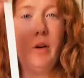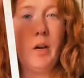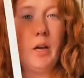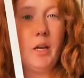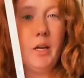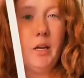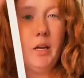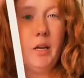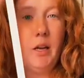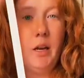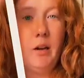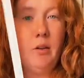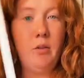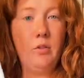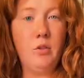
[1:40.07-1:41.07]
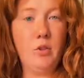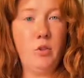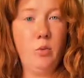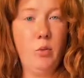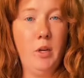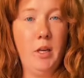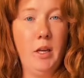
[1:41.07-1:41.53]
I cut out
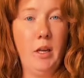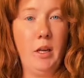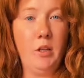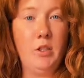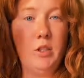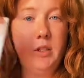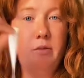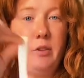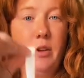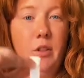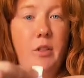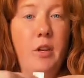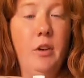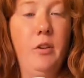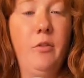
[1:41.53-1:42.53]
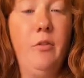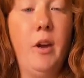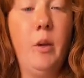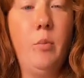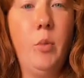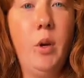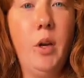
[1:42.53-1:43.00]
28 inches of our thicker
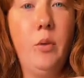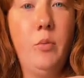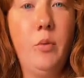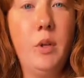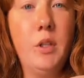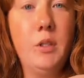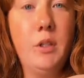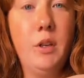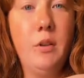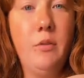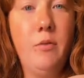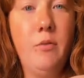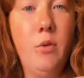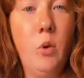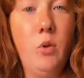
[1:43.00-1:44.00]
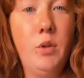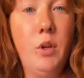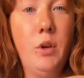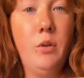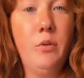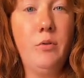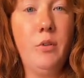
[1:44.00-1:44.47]
fabric. We're just going to
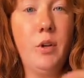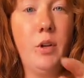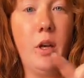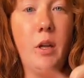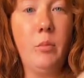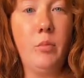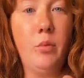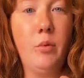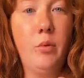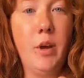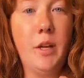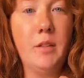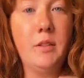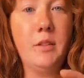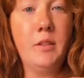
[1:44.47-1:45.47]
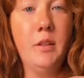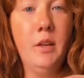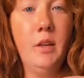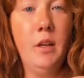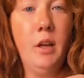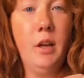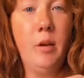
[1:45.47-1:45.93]
fold over and press
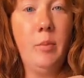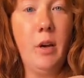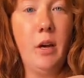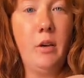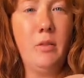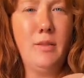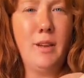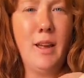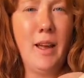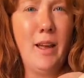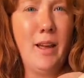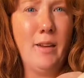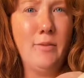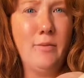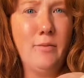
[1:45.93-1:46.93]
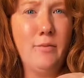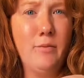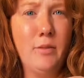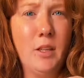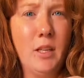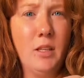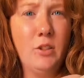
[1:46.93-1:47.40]
about
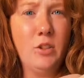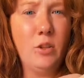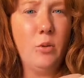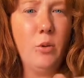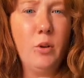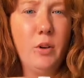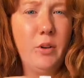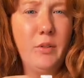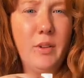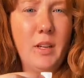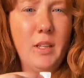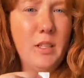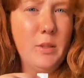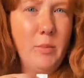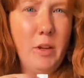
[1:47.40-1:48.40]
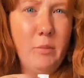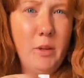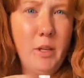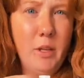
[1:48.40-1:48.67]
1/2 inch, 1/4 of an inch maybe.